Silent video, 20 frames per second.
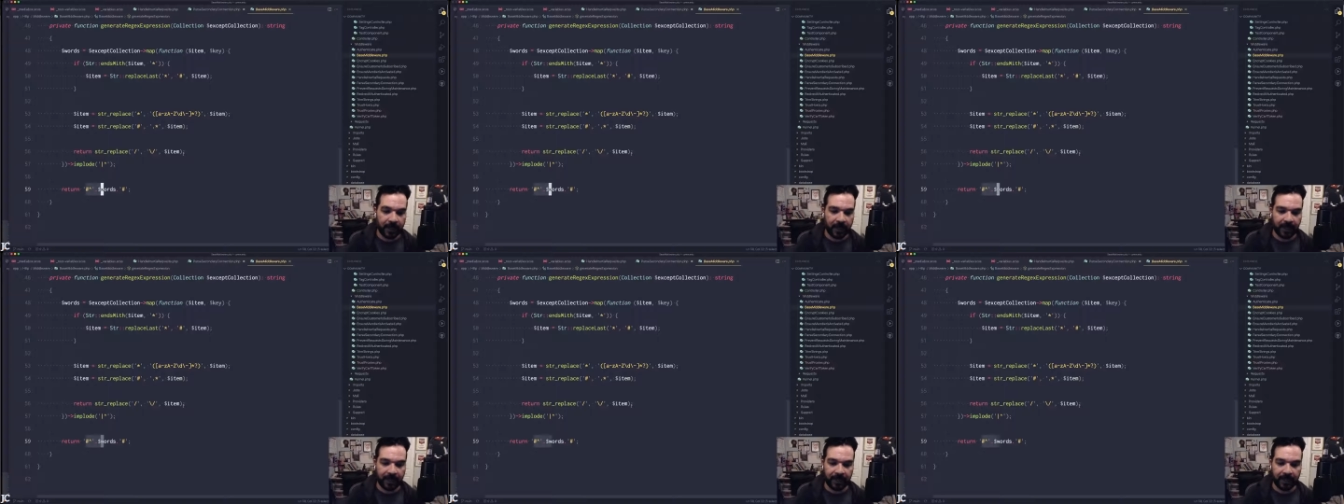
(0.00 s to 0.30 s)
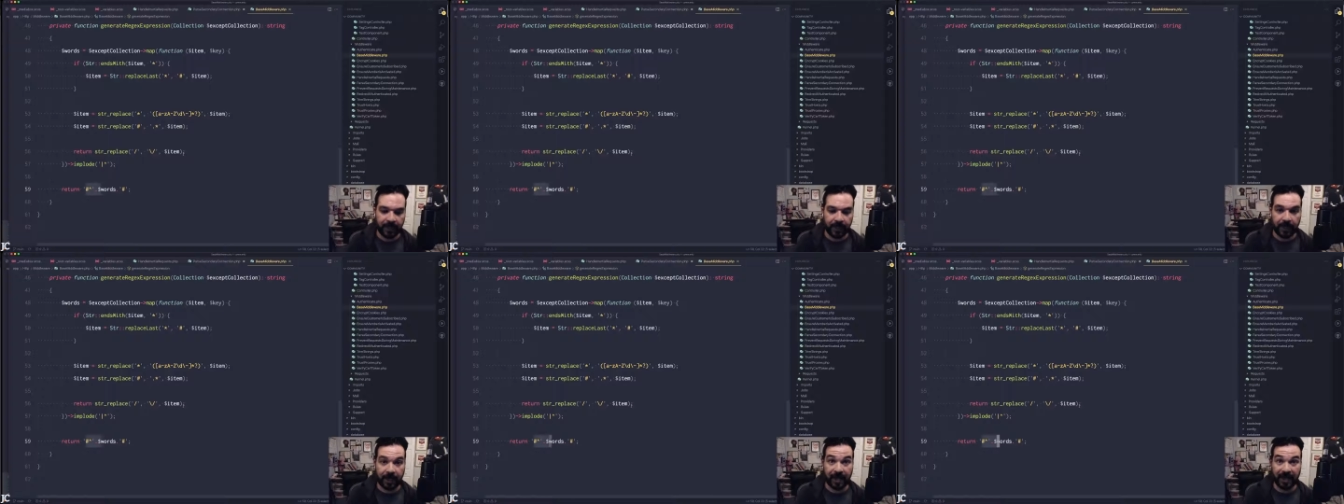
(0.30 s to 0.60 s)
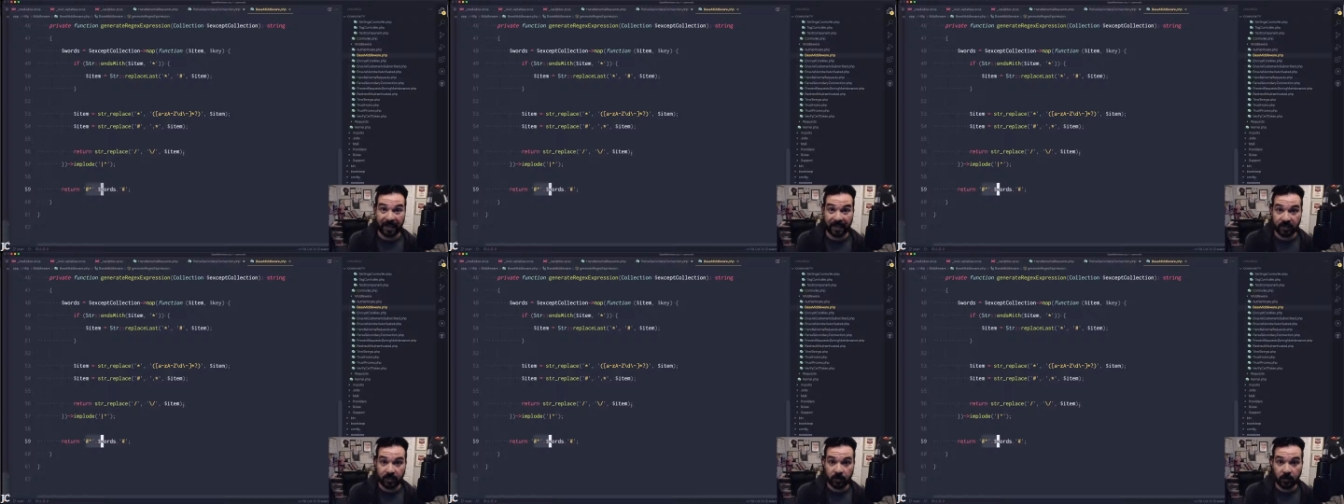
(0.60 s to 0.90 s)
in it, and
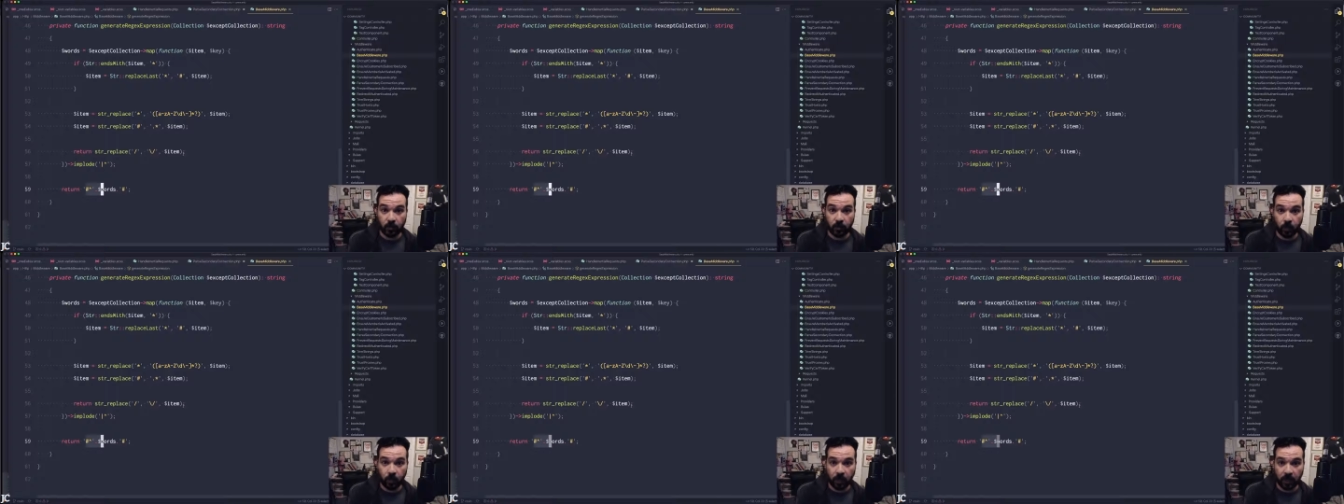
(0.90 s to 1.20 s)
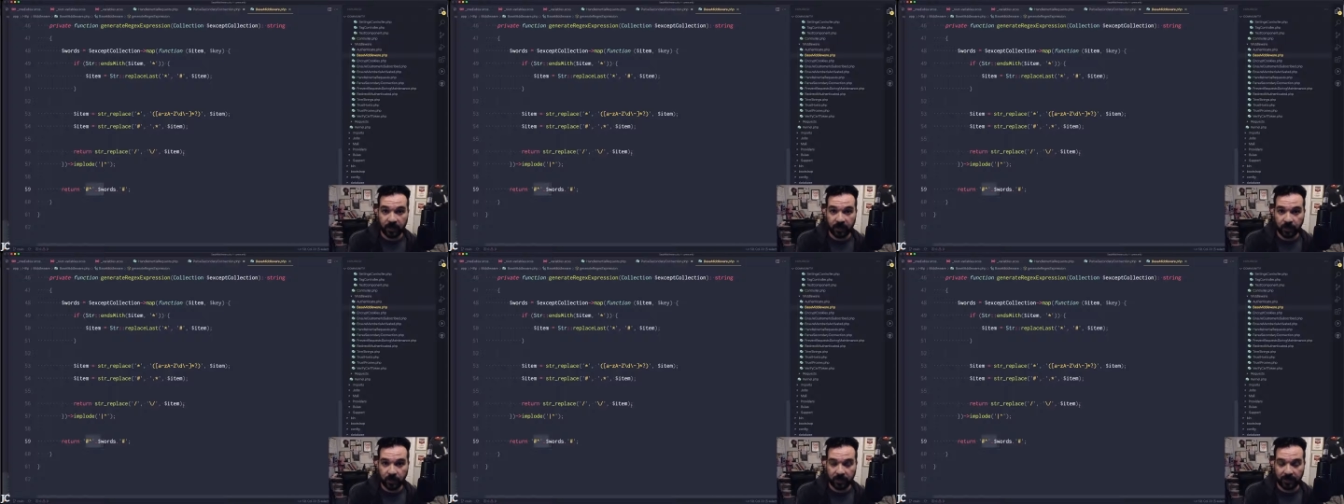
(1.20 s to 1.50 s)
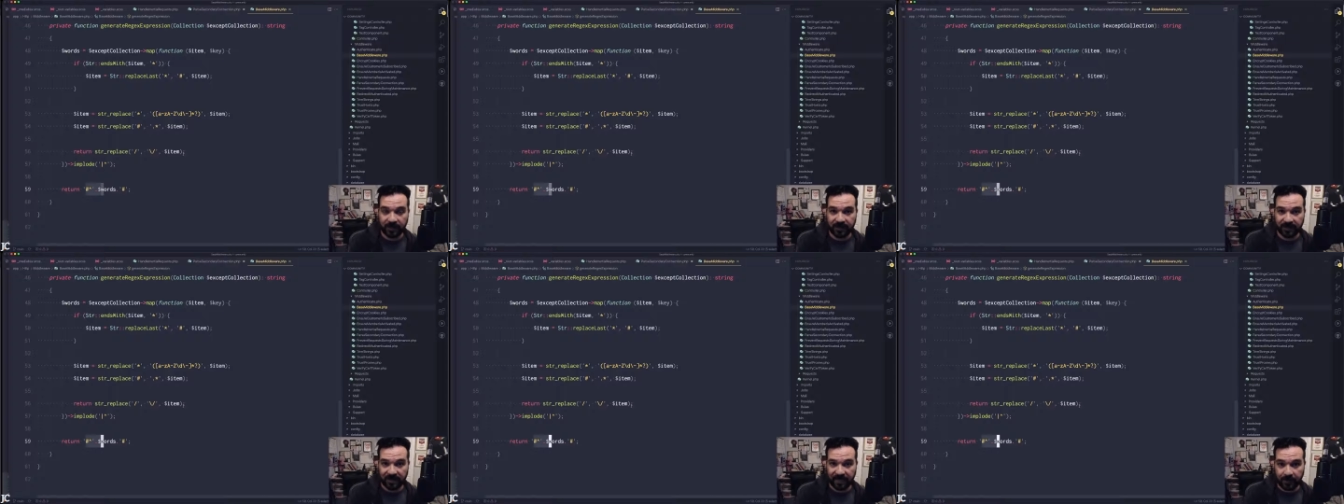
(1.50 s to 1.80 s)
I want to
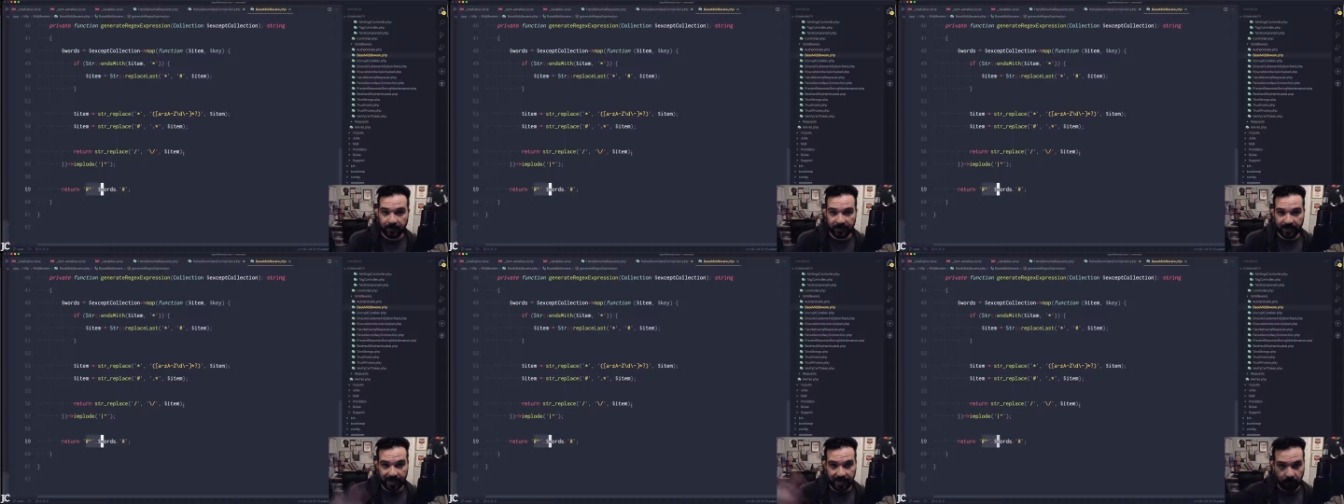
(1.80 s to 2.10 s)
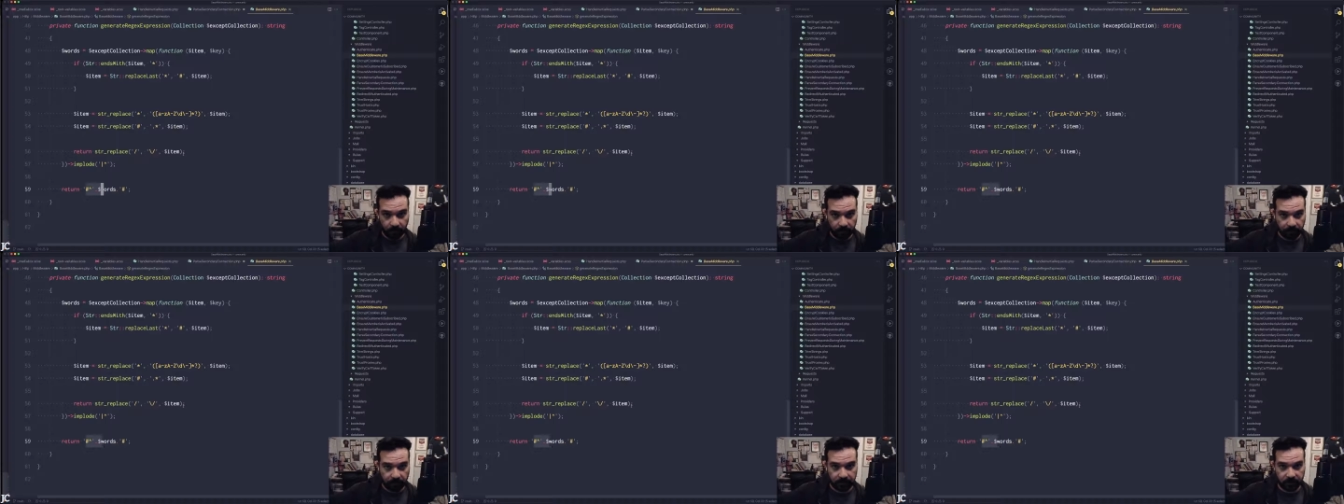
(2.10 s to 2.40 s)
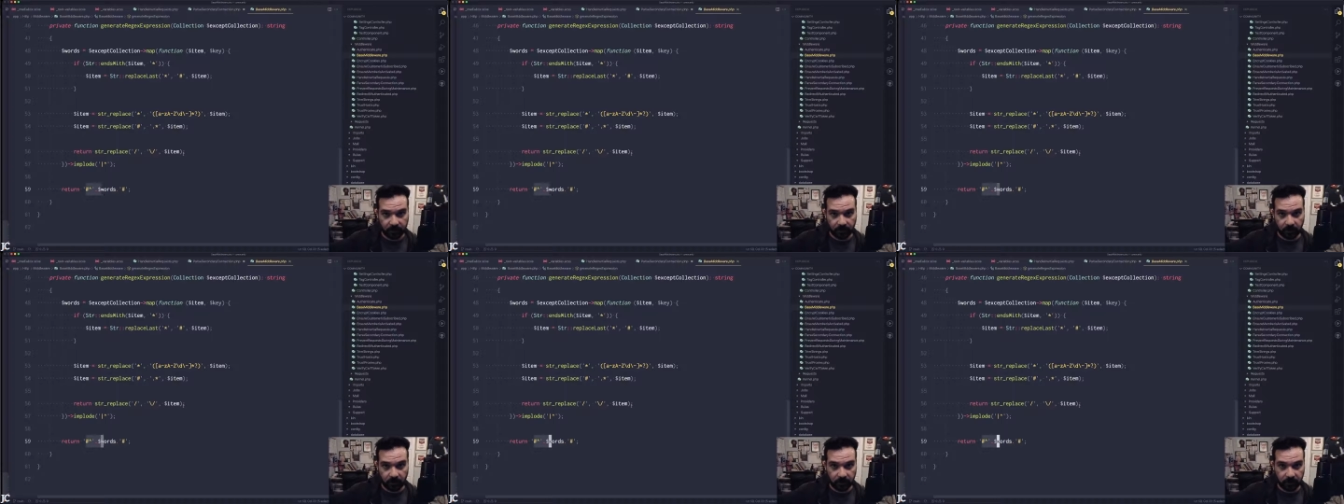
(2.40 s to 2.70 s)
accept out the
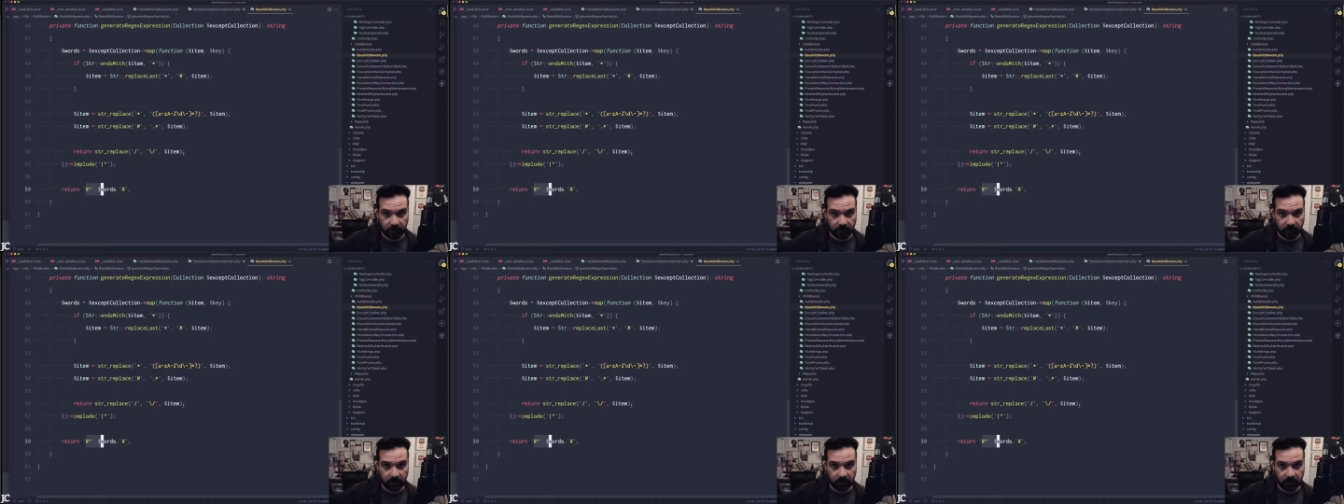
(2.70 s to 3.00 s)
search